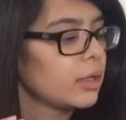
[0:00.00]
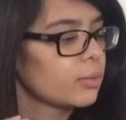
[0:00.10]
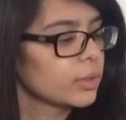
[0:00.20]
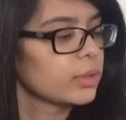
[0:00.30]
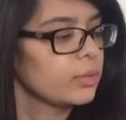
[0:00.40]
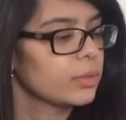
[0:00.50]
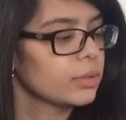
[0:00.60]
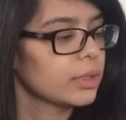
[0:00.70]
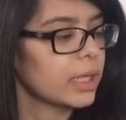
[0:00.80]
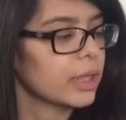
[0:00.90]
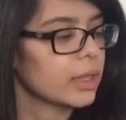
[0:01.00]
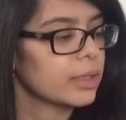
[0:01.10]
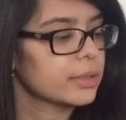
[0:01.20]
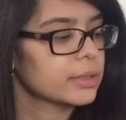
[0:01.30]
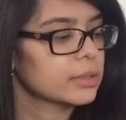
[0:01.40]
Really like
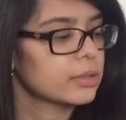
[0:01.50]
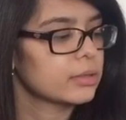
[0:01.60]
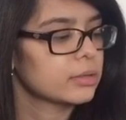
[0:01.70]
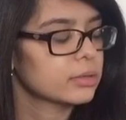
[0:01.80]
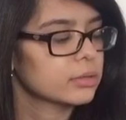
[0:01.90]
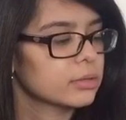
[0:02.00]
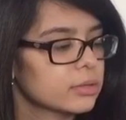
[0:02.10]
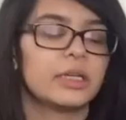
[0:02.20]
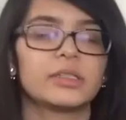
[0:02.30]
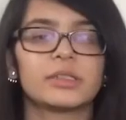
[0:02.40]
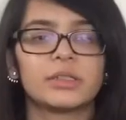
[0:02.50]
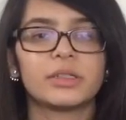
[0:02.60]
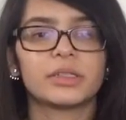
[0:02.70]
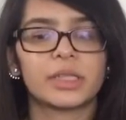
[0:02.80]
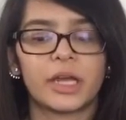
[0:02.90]
this. It is
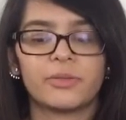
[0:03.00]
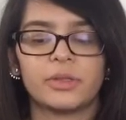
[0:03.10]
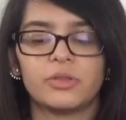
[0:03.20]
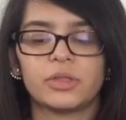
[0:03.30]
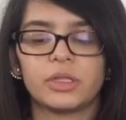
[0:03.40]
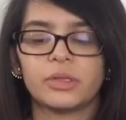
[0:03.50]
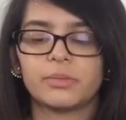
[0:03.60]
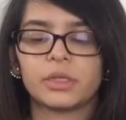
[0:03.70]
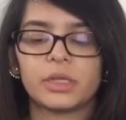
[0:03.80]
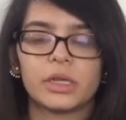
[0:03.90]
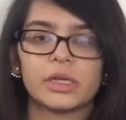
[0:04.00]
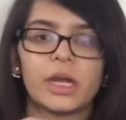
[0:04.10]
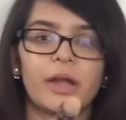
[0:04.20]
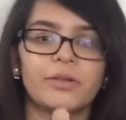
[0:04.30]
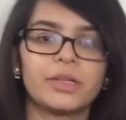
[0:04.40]
dirty because I haven't been using it, but
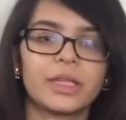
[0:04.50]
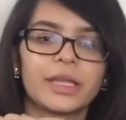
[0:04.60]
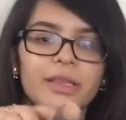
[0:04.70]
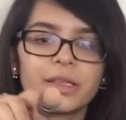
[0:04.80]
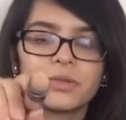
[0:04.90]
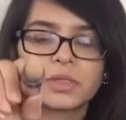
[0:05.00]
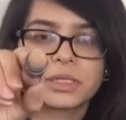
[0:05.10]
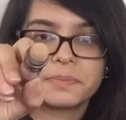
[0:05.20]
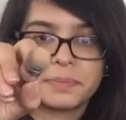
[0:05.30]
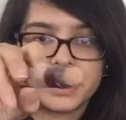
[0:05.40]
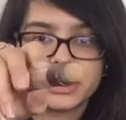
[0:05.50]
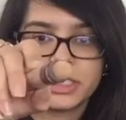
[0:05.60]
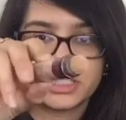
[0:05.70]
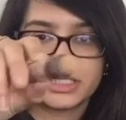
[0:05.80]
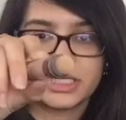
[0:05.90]
I really like the little
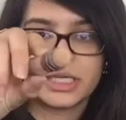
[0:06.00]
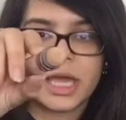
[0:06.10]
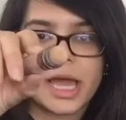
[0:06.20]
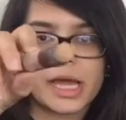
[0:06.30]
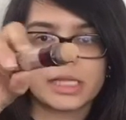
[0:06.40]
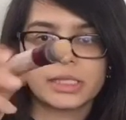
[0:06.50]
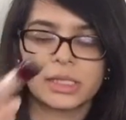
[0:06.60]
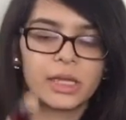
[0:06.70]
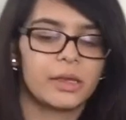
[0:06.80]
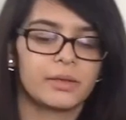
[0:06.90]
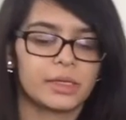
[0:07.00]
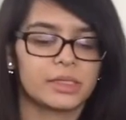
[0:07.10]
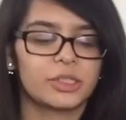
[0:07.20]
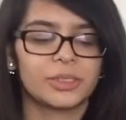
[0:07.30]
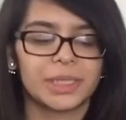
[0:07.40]
spongy thing it has
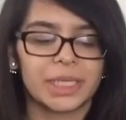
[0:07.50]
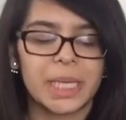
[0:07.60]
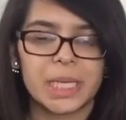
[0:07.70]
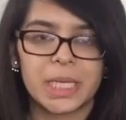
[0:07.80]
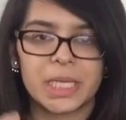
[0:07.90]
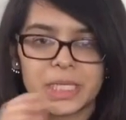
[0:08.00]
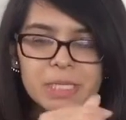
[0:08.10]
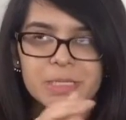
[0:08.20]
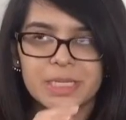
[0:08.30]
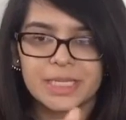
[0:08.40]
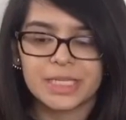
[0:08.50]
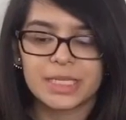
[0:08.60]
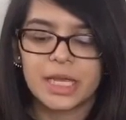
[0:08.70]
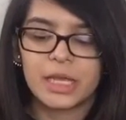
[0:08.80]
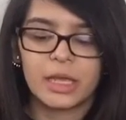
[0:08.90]
because it's just like so nice.
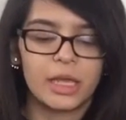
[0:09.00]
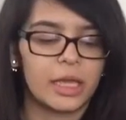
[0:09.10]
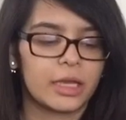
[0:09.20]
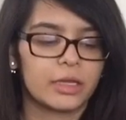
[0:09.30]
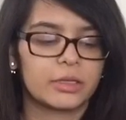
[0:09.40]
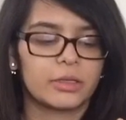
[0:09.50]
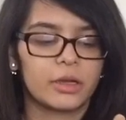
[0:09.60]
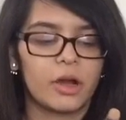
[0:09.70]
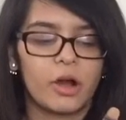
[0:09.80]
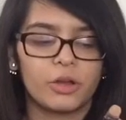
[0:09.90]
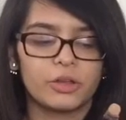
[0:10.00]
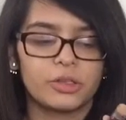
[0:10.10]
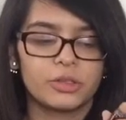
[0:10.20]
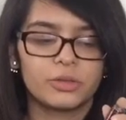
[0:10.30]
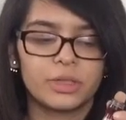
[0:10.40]
And all you
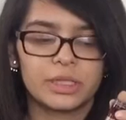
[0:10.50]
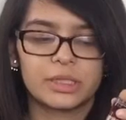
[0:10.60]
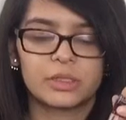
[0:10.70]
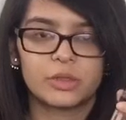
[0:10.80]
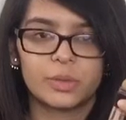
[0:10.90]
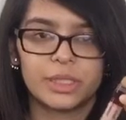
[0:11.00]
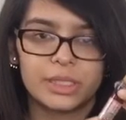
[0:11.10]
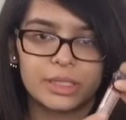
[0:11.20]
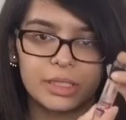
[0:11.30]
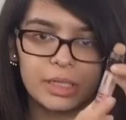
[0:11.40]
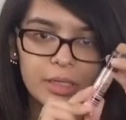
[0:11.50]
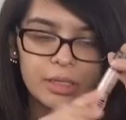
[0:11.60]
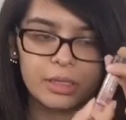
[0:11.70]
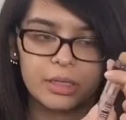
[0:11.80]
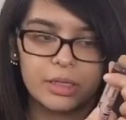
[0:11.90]
do is twist
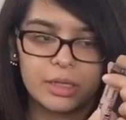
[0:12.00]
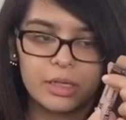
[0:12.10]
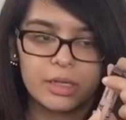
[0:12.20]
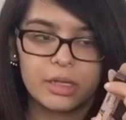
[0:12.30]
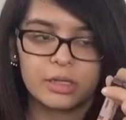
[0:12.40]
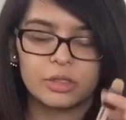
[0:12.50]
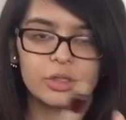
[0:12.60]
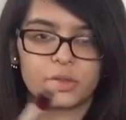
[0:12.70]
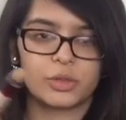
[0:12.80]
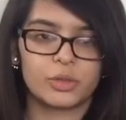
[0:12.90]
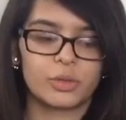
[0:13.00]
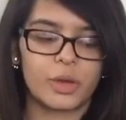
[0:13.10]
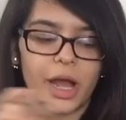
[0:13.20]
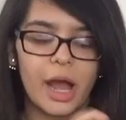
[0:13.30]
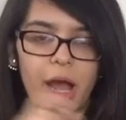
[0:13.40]
to
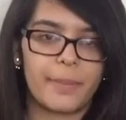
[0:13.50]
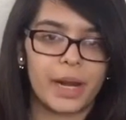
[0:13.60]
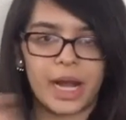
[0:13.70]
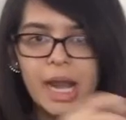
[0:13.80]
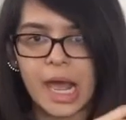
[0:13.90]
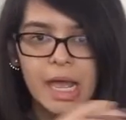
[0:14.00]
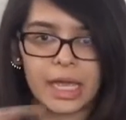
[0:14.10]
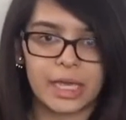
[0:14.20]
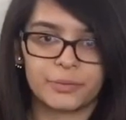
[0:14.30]
apply.